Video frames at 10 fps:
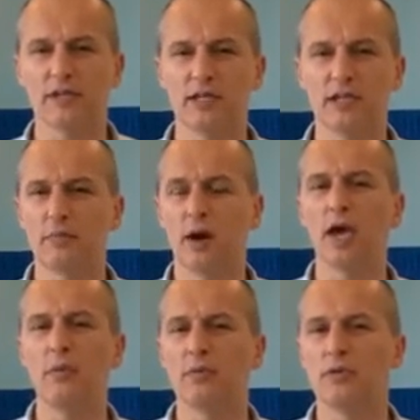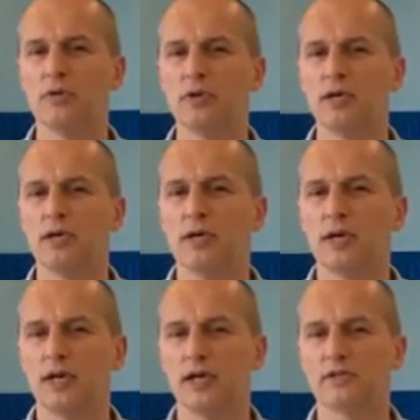and in the Bible
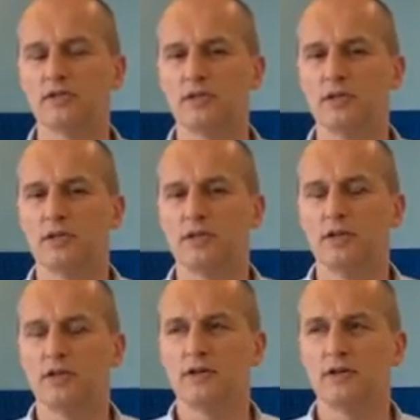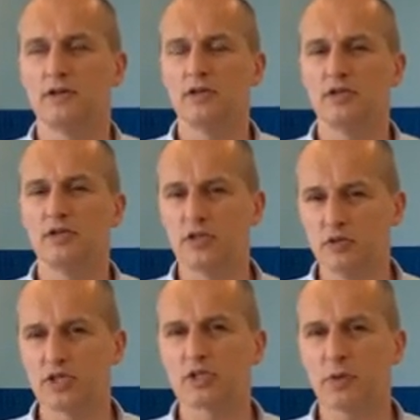is the
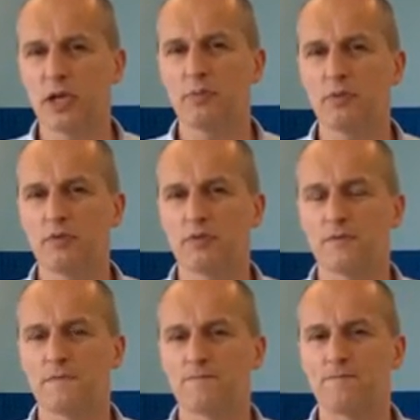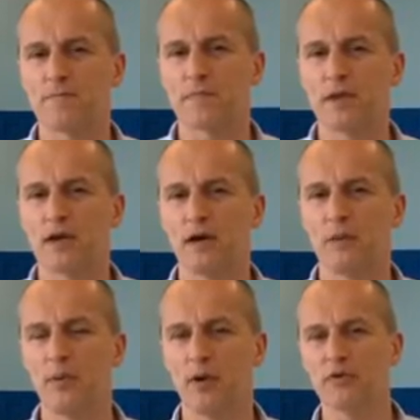Jewish people.
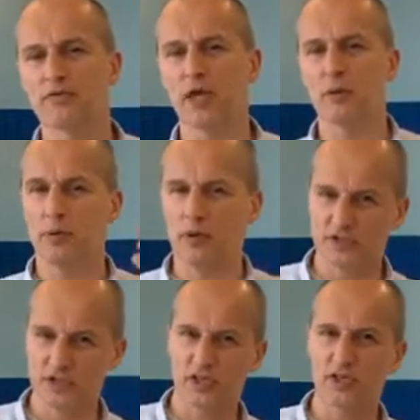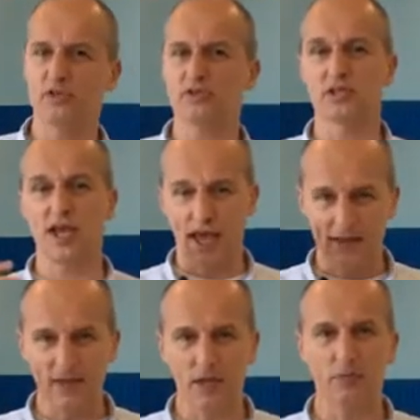Both their persecution
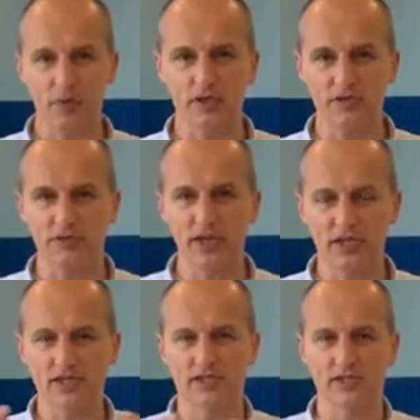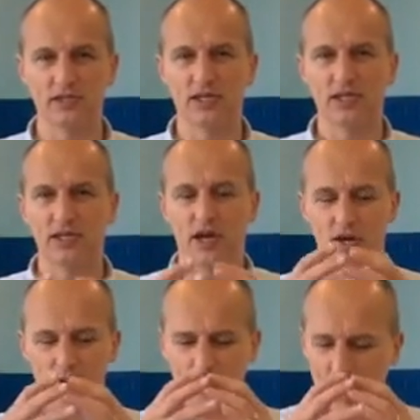and their preservation
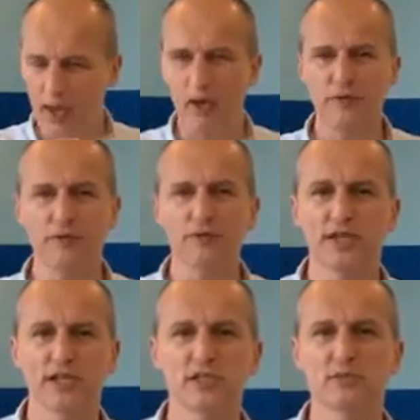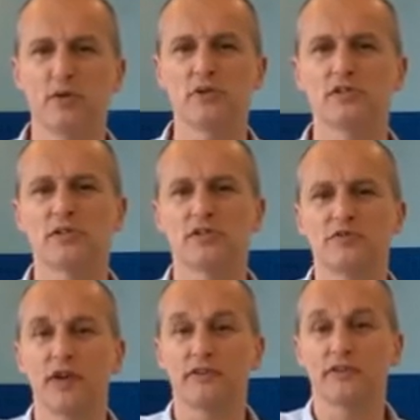are powerful testimonies to the
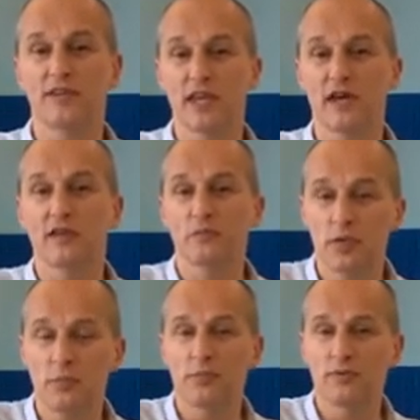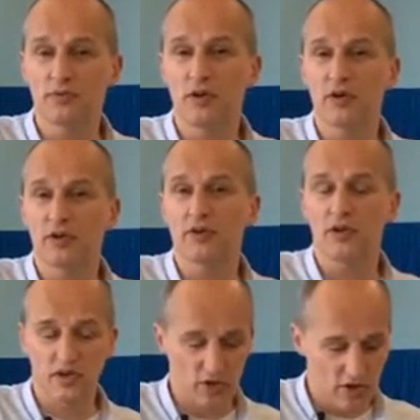fact that they are the people of God and
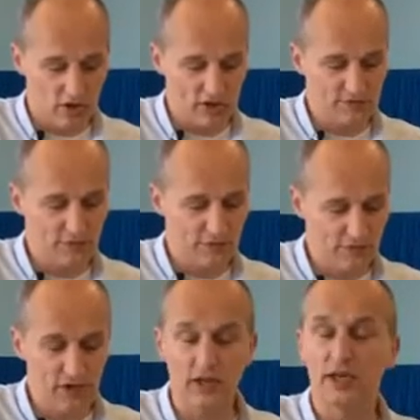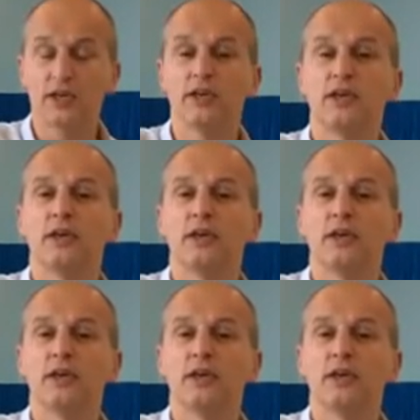that God is fulfilling